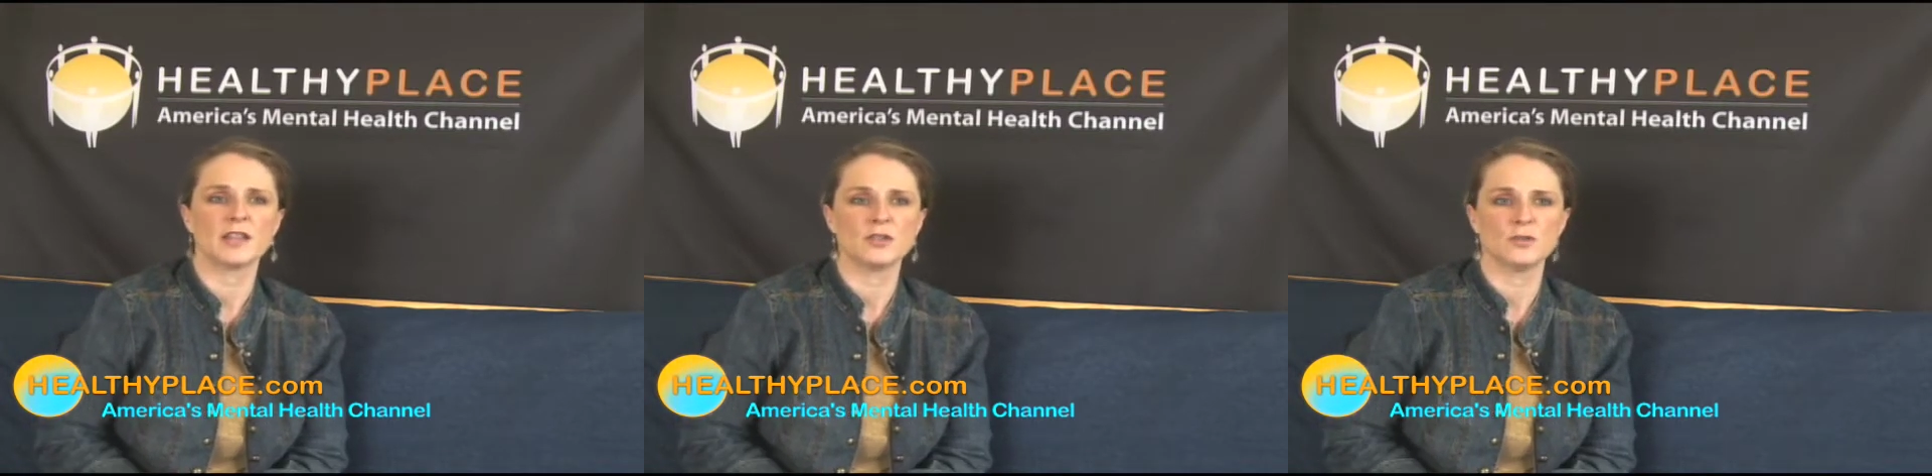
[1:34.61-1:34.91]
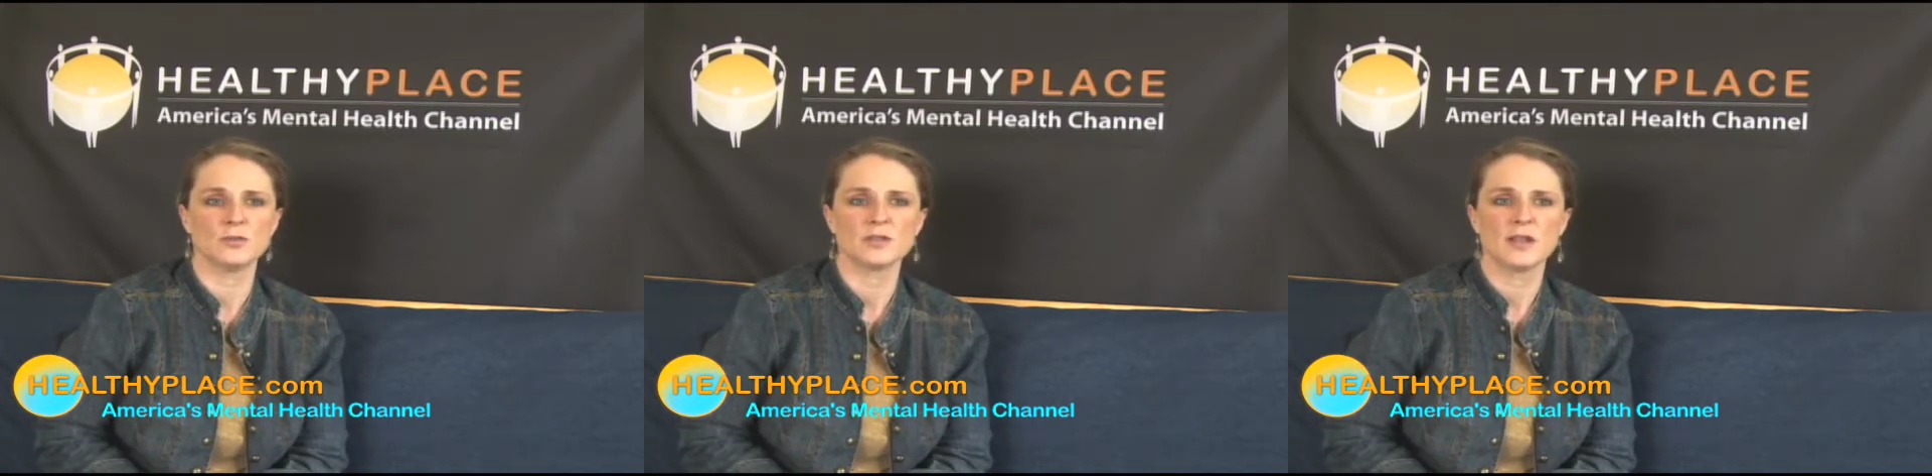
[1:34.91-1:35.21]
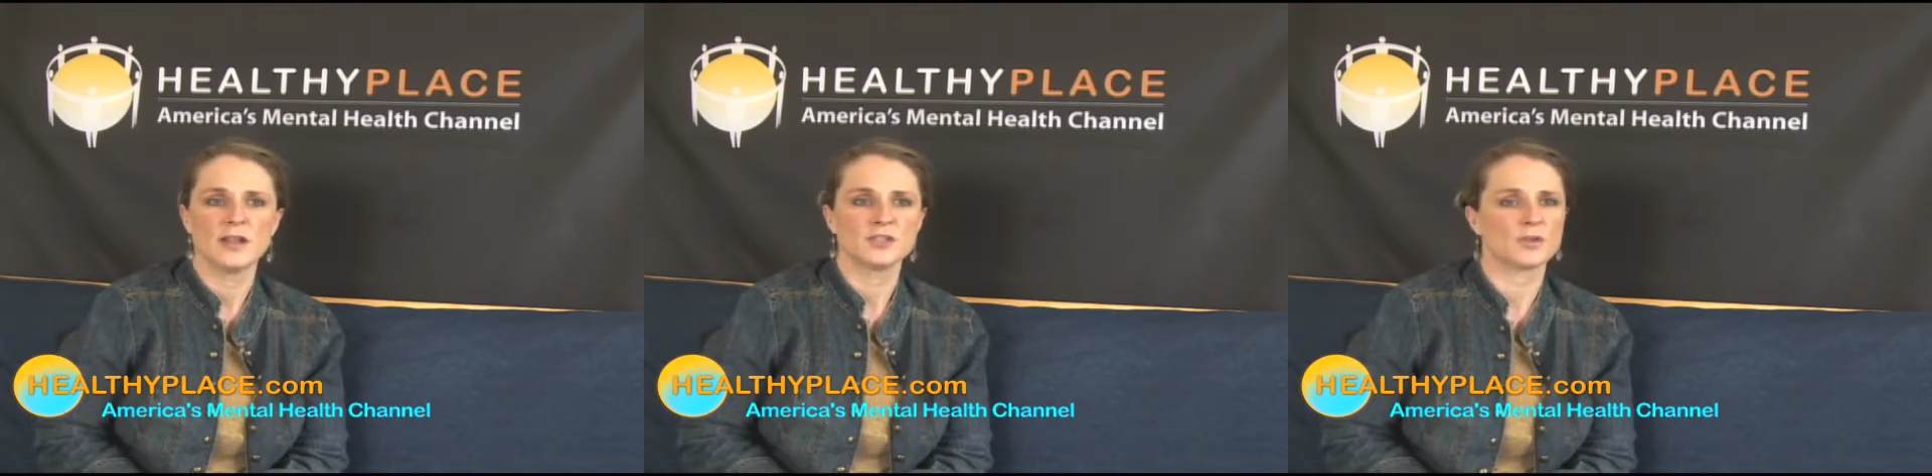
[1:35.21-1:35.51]
use
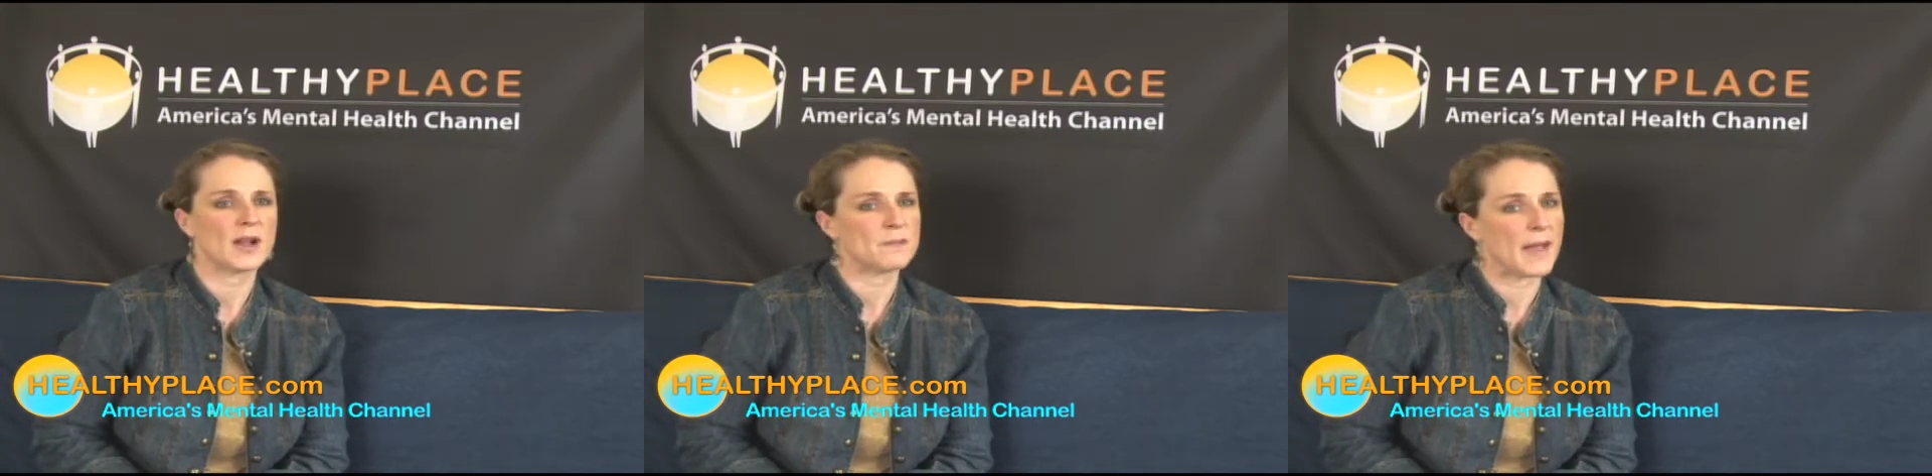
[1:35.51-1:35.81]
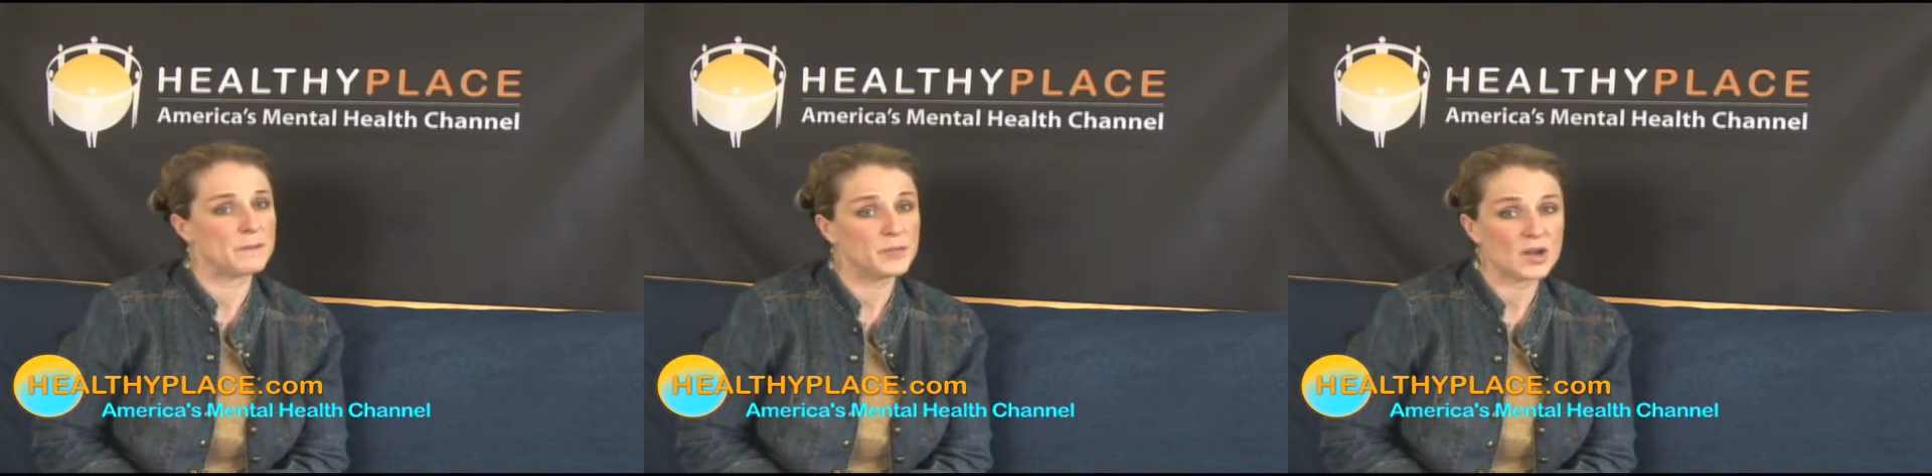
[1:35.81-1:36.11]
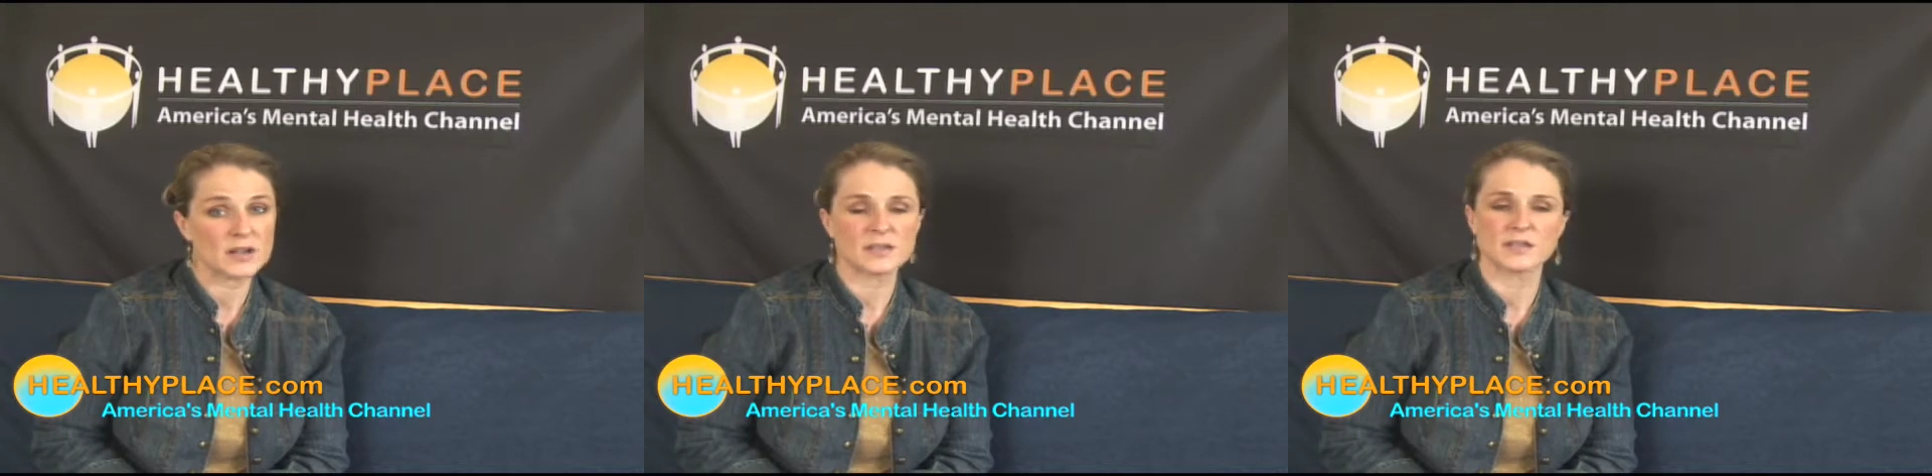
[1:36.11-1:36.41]
to write my
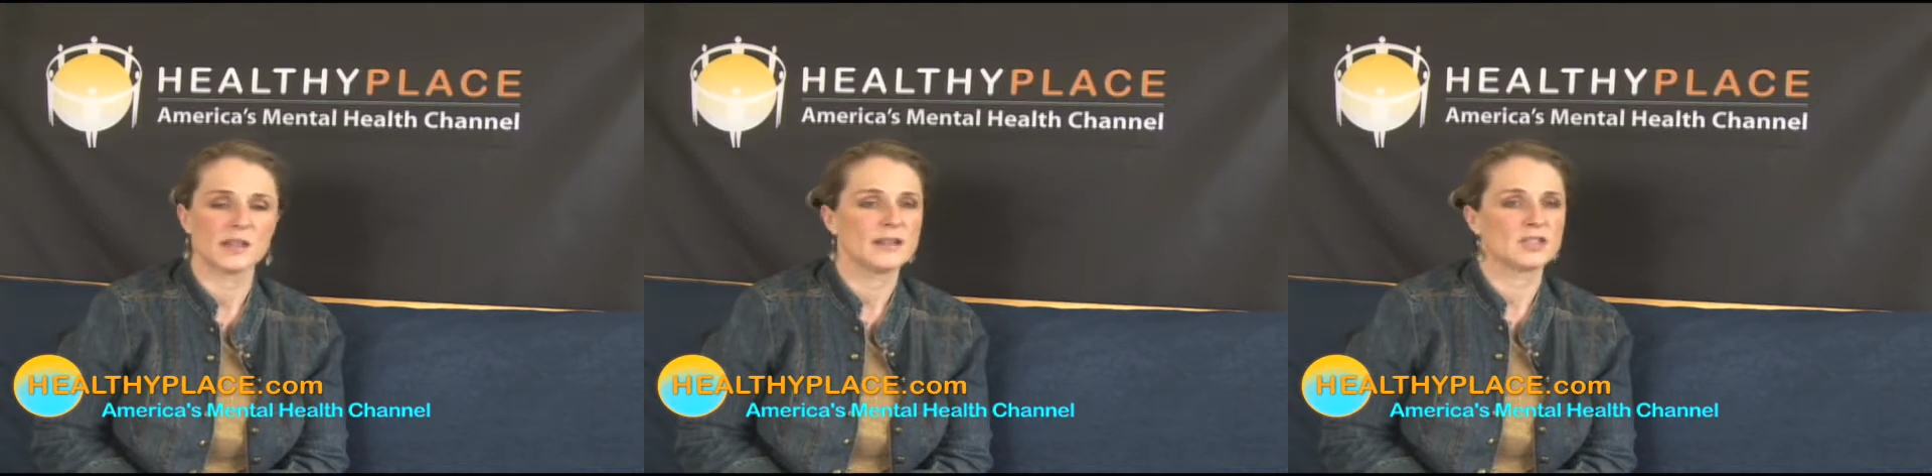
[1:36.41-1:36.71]
books,